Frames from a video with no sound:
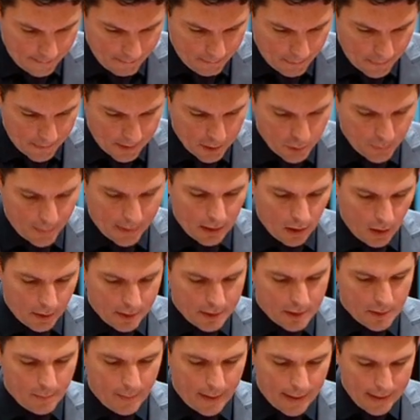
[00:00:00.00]
There's been a lot
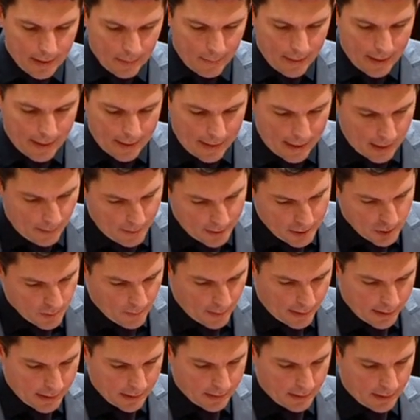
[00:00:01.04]
of debate about how much
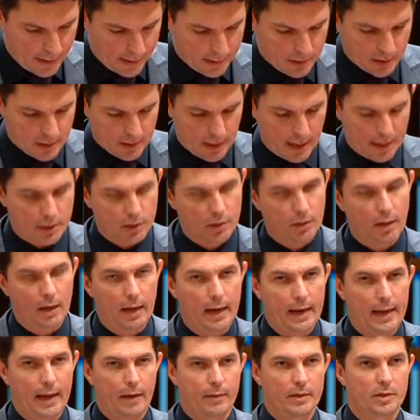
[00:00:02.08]
money the legislation will
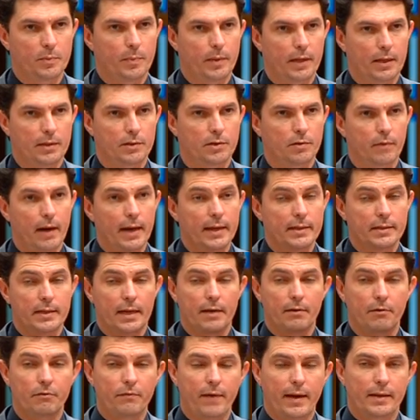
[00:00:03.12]
allow SBS to raise,
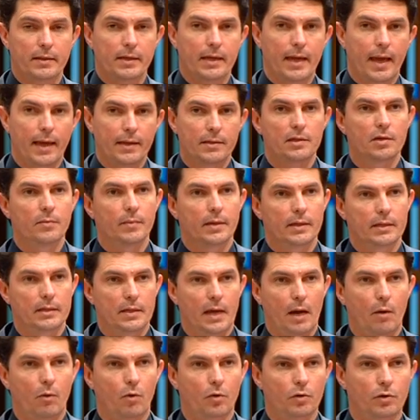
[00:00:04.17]
and in fact the estimates
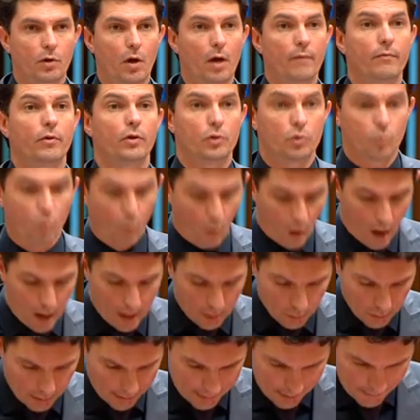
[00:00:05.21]
diverge
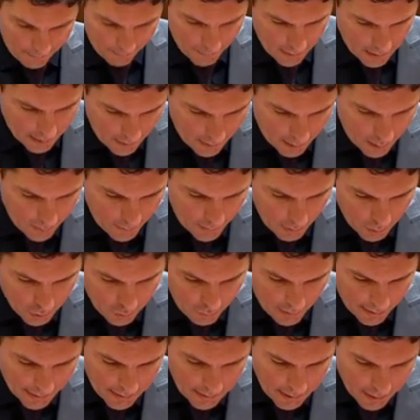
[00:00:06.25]
wildly. The bill's
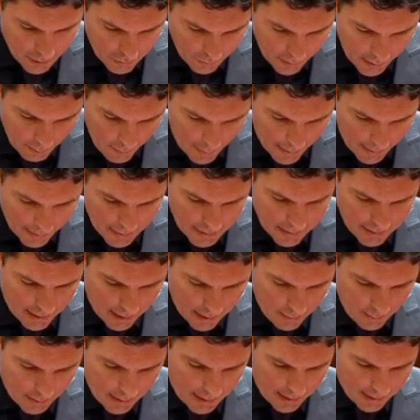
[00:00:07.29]
regulatory impact
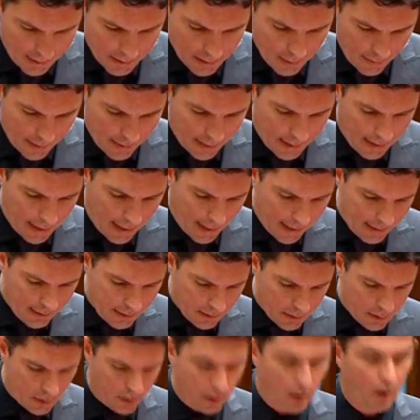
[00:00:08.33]
statement estimated $8
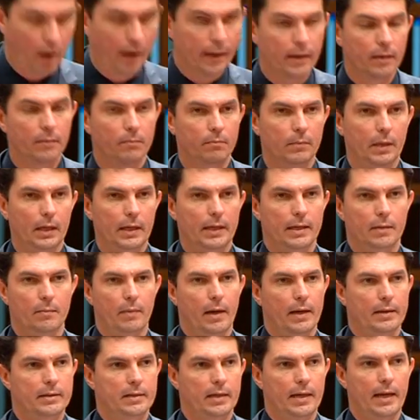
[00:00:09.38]
to $9 million
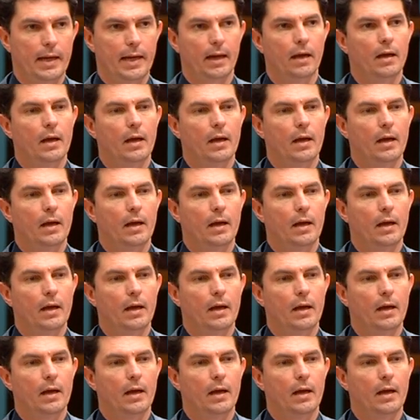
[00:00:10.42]
a year.